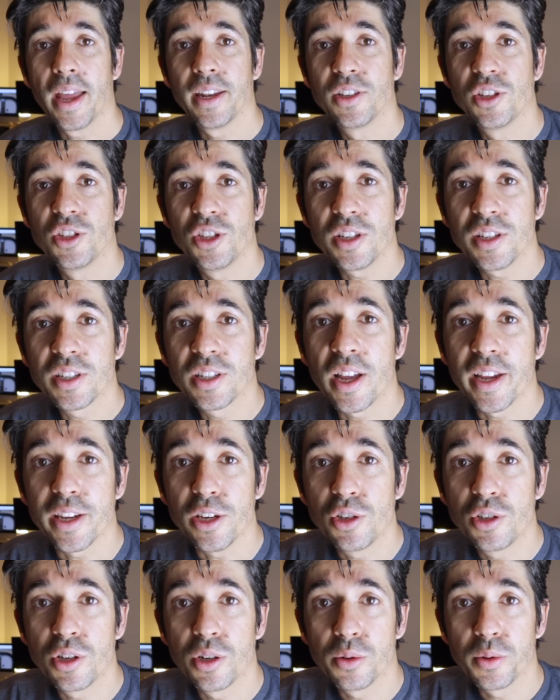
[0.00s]
And just like
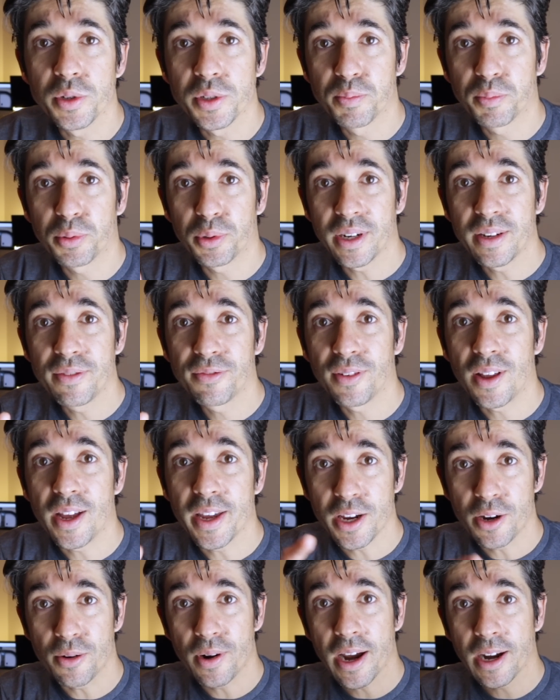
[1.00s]
you should always pre-flight your